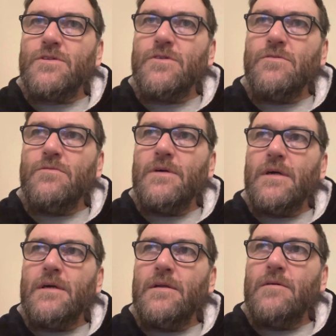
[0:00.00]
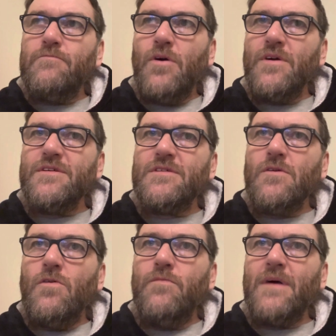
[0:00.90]
to you in points
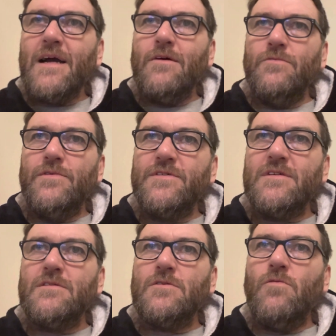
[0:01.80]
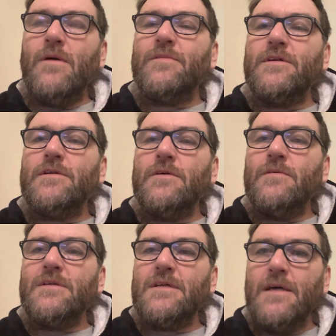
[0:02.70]
or pounds. So what I'm going to do
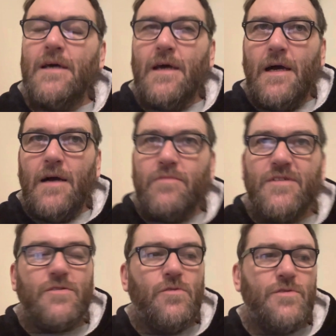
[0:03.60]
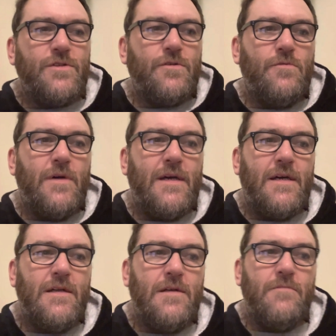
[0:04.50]
is I'm going to talk to you
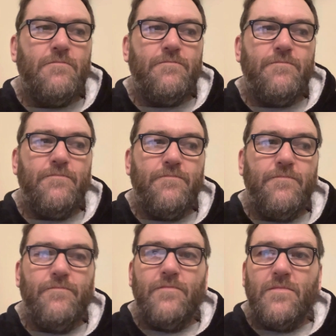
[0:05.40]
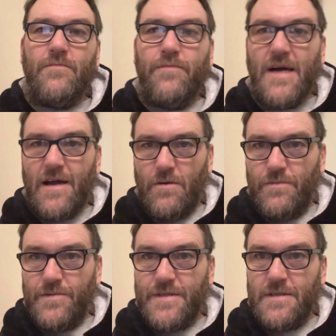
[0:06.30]
in
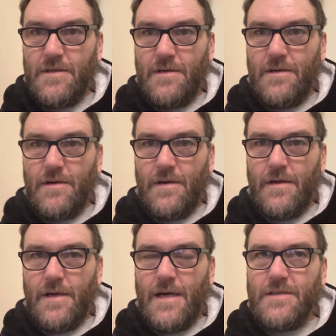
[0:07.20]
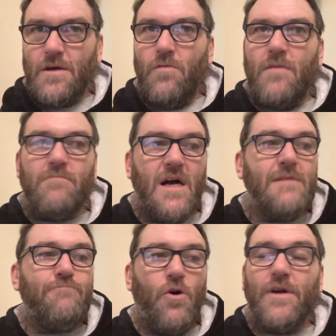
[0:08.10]
pounds. So my
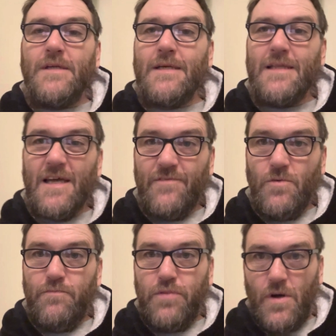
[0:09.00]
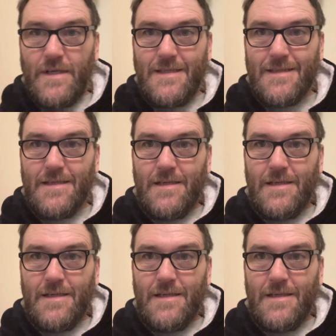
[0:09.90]
point level point